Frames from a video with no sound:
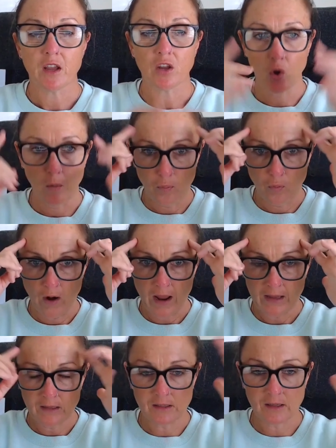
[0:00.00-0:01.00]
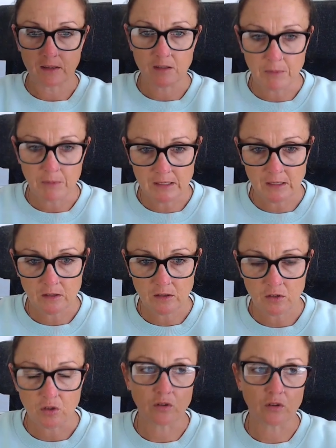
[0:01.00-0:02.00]
Your brain sends the
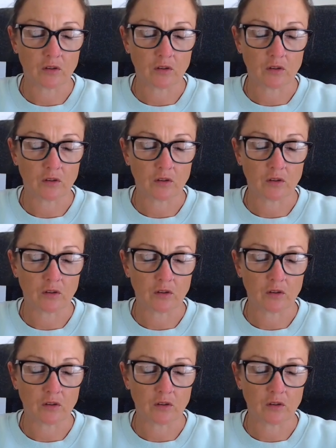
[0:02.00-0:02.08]
message,